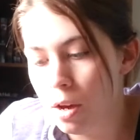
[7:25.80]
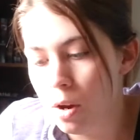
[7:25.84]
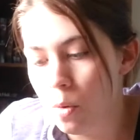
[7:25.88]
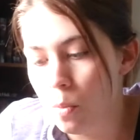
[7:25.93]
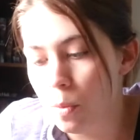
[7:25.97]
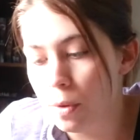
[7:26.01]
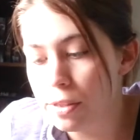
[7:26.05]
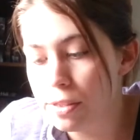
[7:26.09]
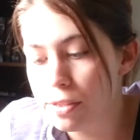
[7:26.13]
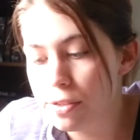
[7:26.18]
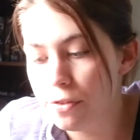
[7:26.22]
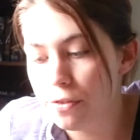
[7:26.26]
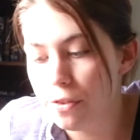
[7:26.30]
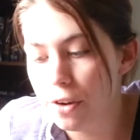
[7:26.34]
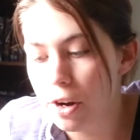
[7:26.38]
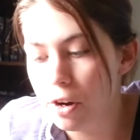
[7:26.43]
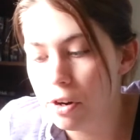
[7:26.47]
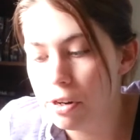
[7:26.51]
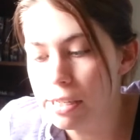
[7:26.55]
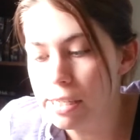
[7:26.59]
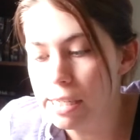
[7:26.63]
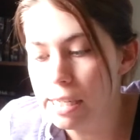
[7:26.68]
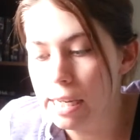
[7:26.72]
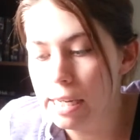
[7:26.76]
Once the
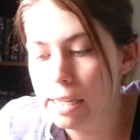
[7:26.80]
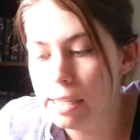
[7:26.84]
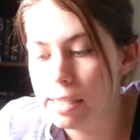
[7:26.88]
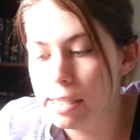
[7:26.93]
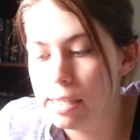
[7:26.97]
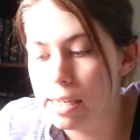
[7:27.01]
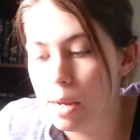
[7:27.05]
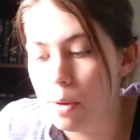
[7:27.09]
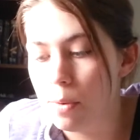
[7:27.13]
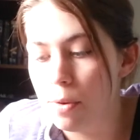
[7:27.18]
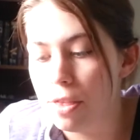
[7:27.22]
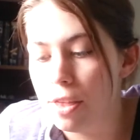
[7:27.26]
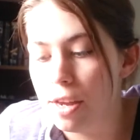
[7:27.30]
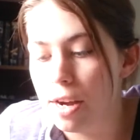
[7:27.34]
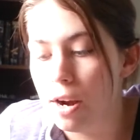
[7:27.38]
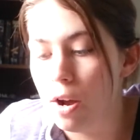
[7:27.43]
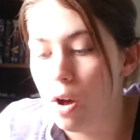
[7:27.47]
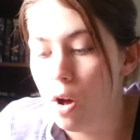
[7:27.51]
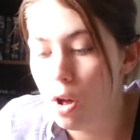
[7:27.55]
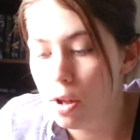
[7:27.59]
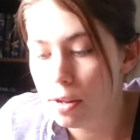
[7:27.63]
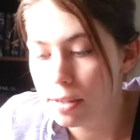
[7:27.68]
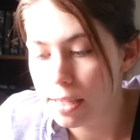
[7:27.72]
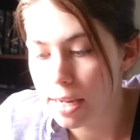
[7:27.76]
fire is lit, stay with it
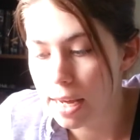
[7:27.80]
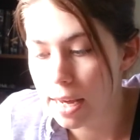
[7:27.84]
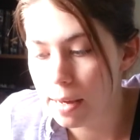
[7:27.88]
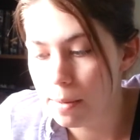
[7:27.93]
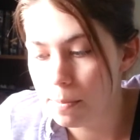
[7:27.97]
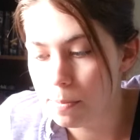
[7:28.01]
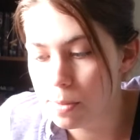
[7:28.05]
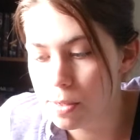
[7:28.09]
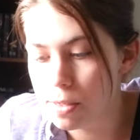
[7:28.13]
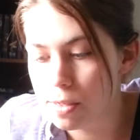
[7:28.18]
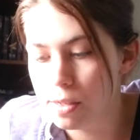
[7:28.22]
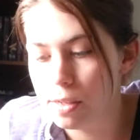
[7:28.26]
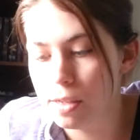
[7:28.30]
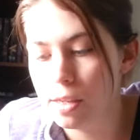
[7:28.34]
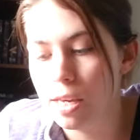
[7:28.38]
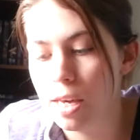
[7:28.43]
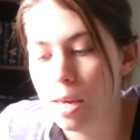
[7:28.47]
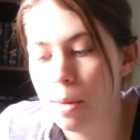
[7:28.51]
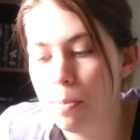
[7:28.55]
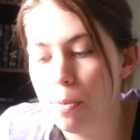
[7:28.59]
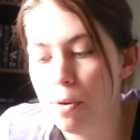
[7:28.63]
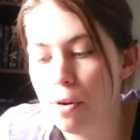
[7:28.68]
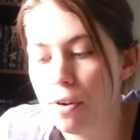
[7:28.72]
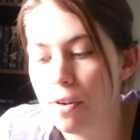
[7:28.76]
at all times.
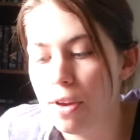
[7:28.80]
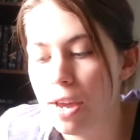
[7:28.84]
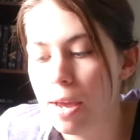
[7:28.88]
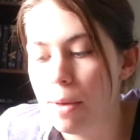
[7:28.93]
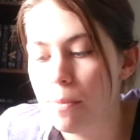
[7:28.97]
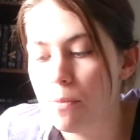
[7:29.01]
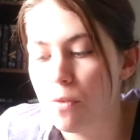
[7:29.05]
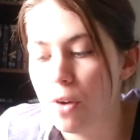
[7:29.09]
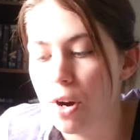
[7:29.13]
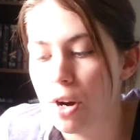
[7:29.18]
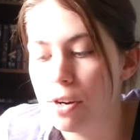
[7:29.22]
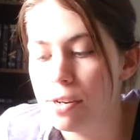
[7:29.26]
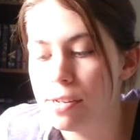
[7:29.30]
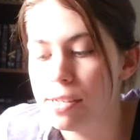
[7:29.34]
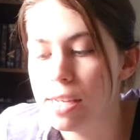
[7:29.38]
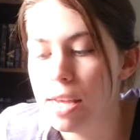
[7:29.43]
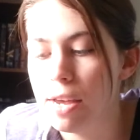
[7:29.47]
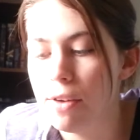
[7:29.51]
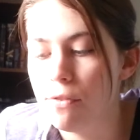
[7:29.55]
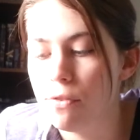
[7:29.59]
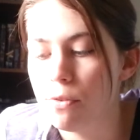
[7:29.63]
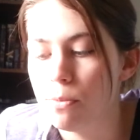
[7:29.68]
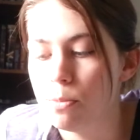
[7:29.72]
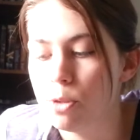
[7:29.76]
Keep your campfire
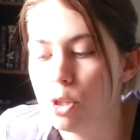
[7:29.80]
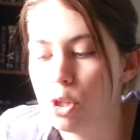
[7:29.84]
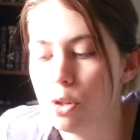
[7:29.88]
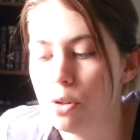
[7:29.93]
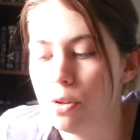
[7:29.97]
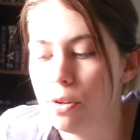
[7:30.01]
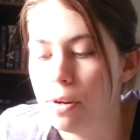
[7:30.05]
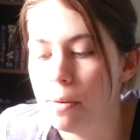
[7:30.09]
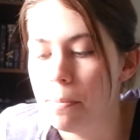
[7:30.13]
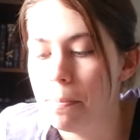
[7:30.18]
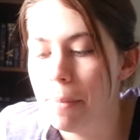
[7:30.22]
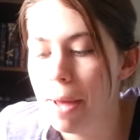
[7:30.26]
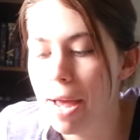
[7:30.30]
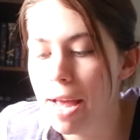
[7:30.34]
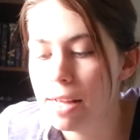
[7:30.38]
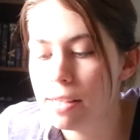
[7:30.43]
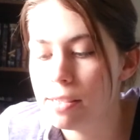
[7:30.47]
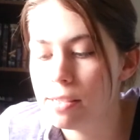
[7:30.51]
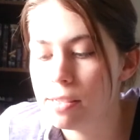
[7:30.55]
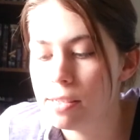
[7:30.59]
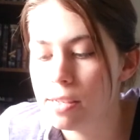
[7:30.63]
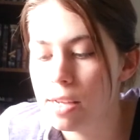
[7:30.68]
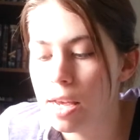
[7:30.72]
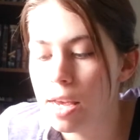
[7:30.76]
safe from children and
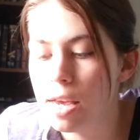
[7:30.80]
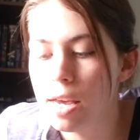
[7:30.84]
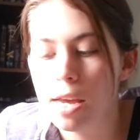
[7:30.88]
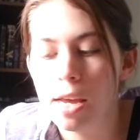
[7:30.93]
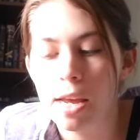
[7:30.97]
pets.